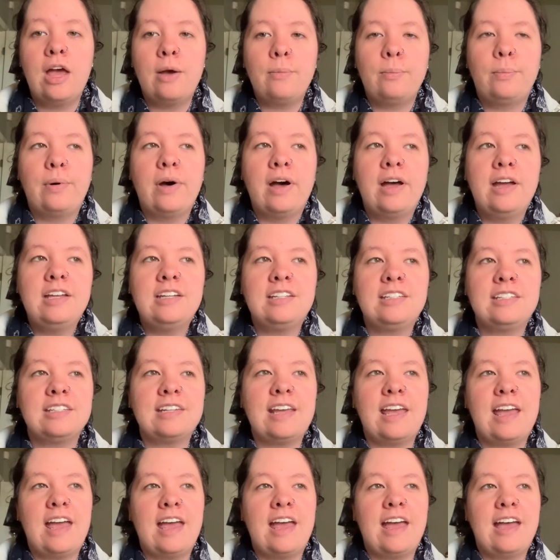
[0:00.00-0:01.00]
But
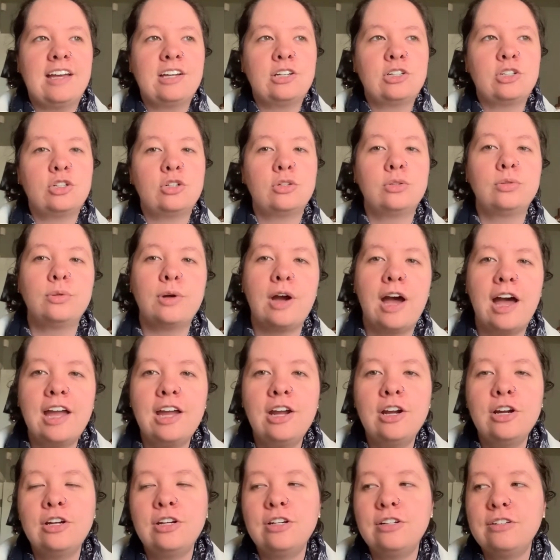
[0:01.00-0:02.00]

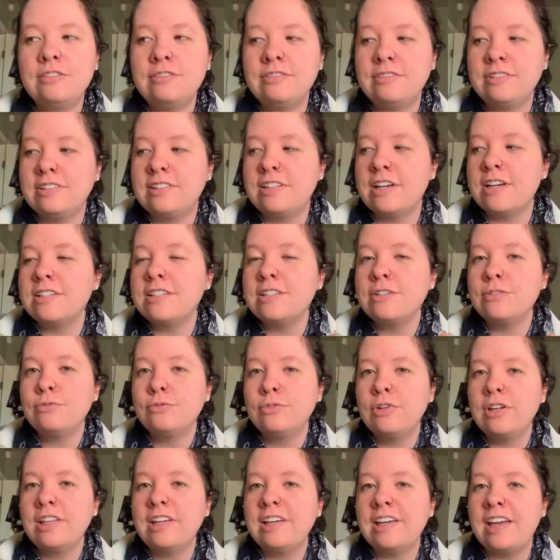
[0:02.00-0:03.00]
Crier doesn't
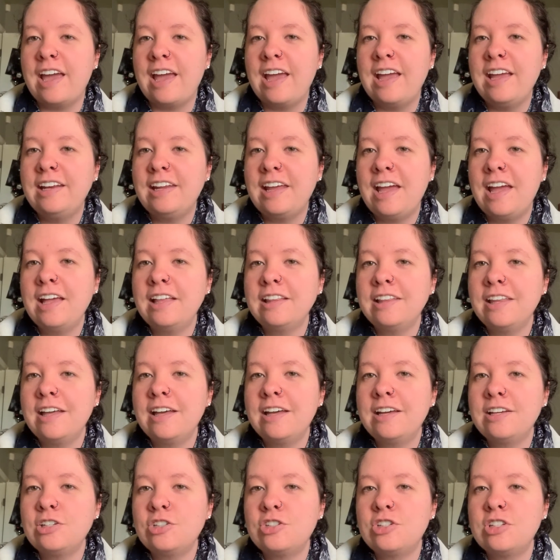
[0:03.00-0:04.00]
really hate
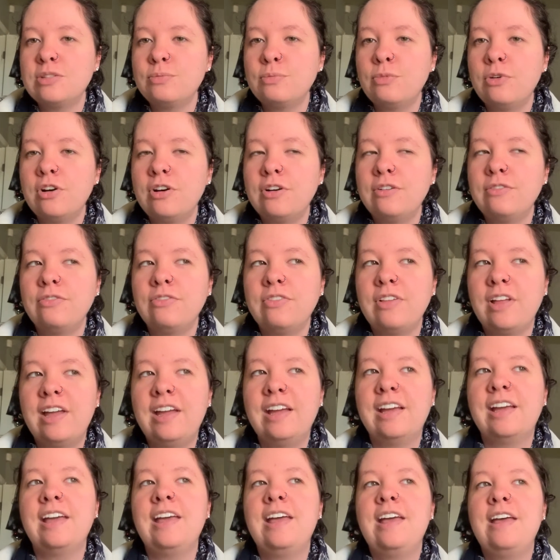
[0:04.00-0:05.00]
Ayla. She's more of
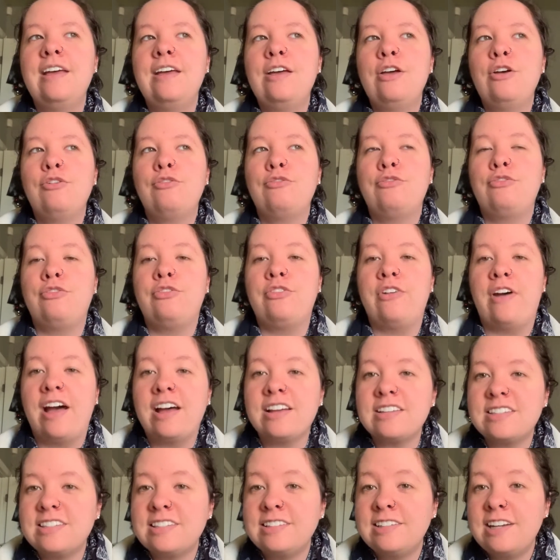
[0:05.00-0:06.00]
like
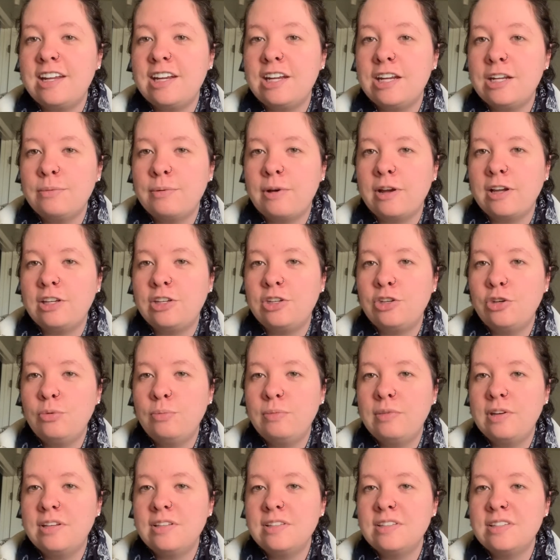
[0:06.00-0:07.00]
fascinated by
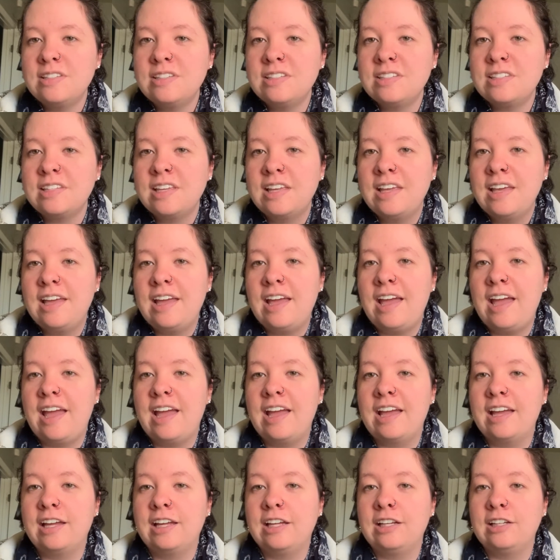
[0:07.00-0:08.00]
humans
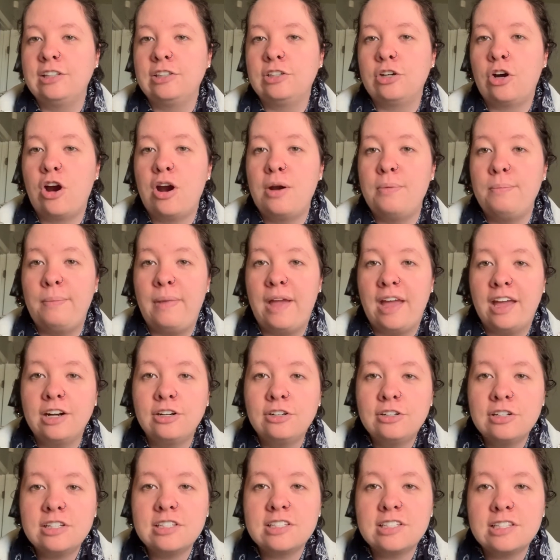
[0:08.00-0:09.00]
and our
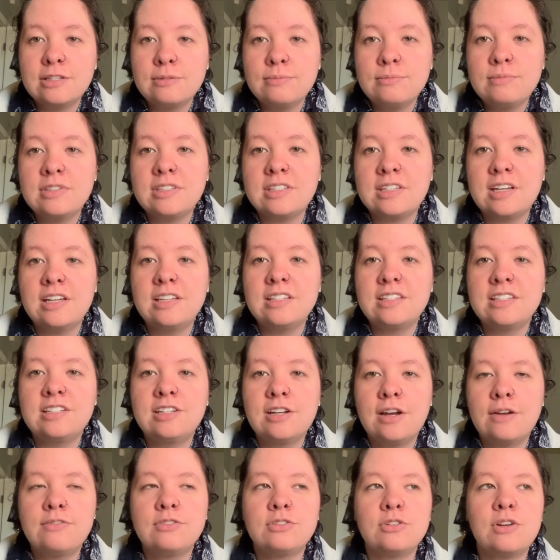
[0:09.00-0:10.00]
mannerisms and
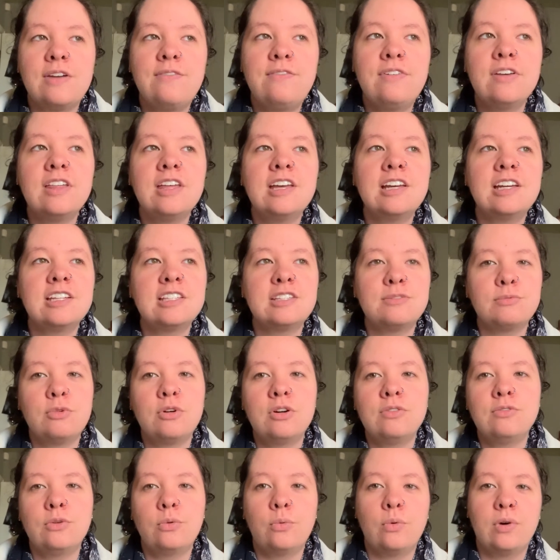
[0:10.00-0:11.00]
stuff. So I feel like it's more
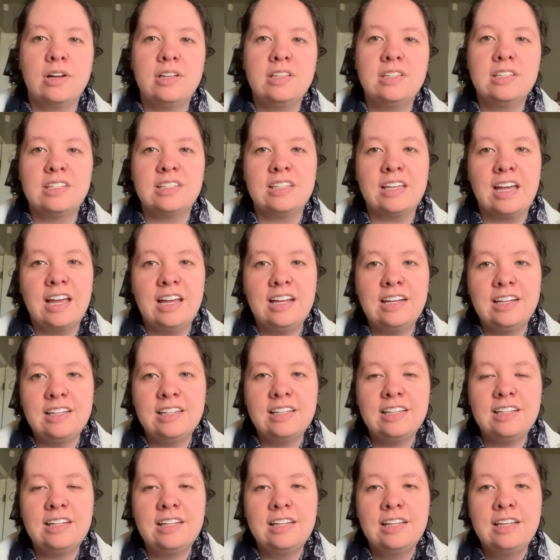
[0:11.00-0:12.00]
of a
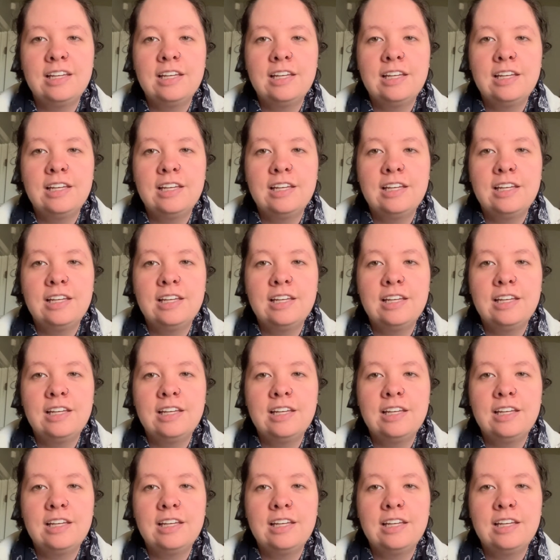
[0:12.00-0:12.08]
one-sided